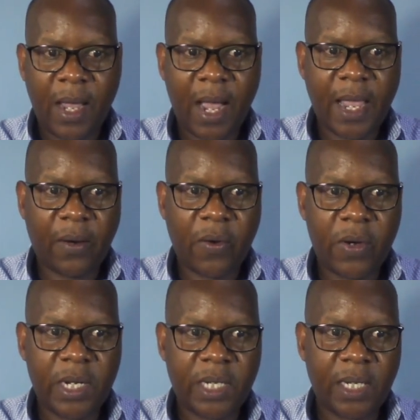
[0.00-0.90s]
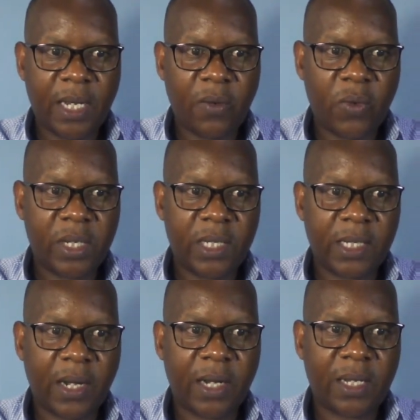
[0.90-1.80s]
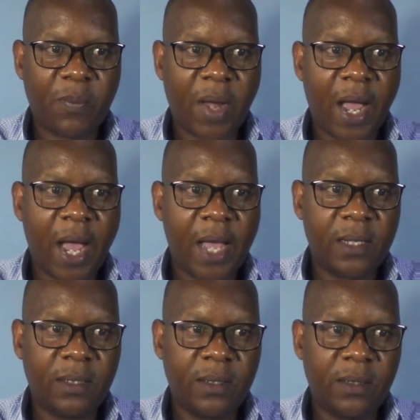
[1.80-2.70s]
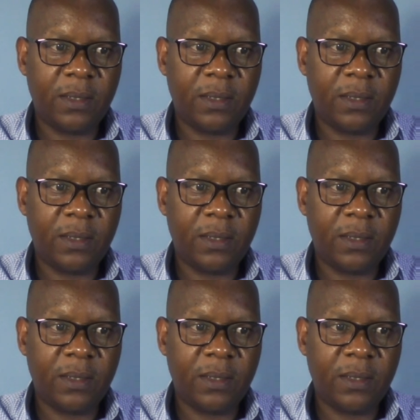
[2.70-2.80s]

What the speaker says: higher correlation, which is greater by